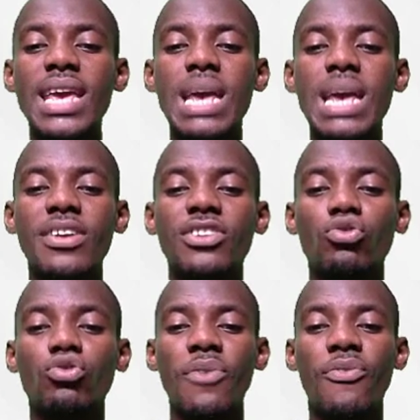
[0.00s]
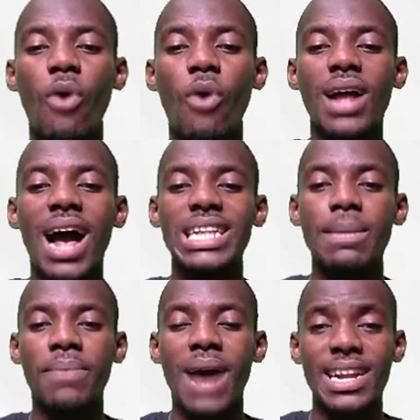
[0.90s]
EMF is 24 at
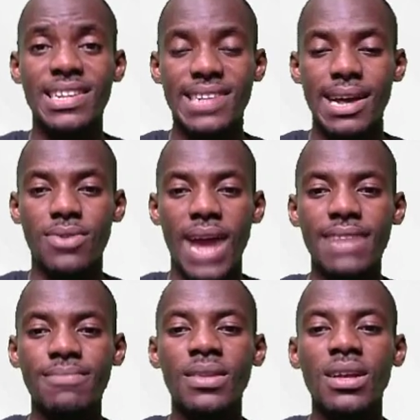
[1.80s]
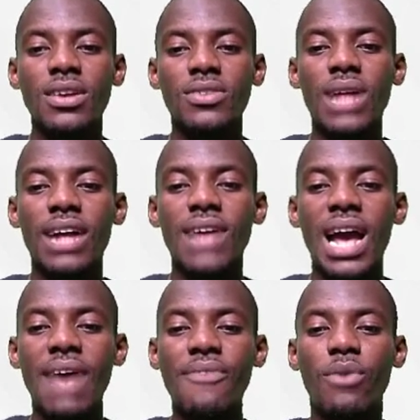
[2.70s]
the cell, right? So now I
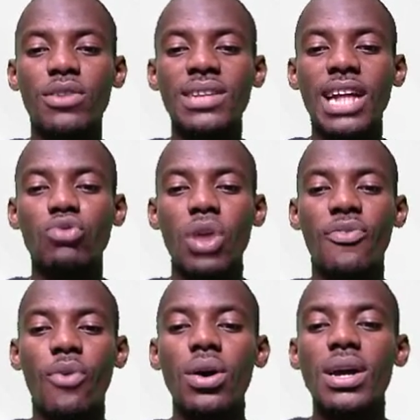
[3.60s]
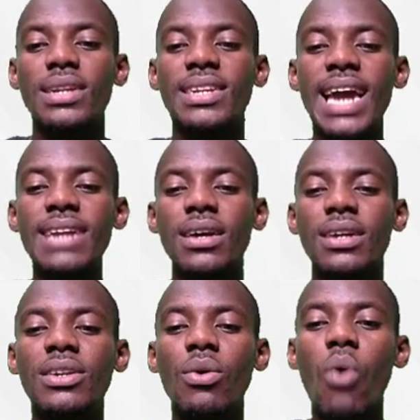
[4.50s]
have 14 and 24. Then
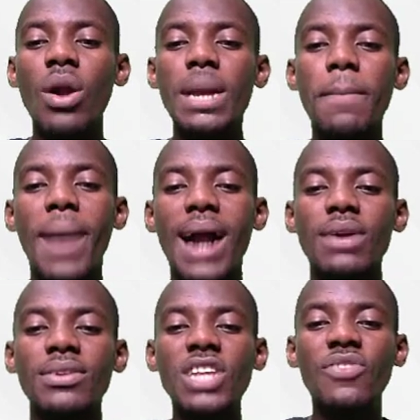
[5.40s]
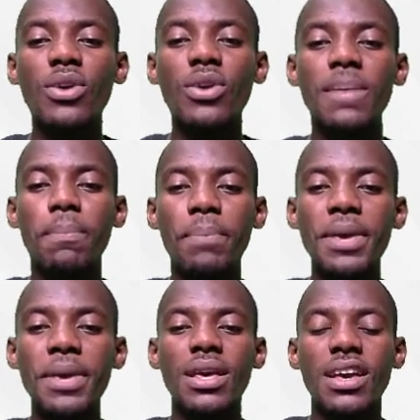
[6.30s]
the one in parallel, this voltage
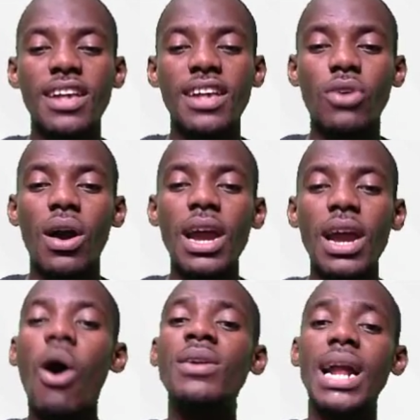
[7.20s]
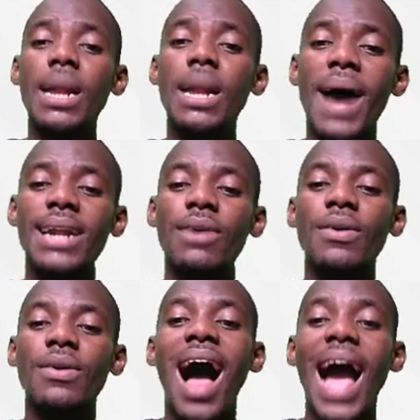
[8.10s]
P is under the parallel.
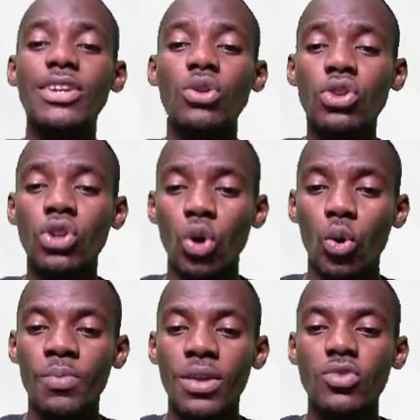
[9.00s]
I don't know.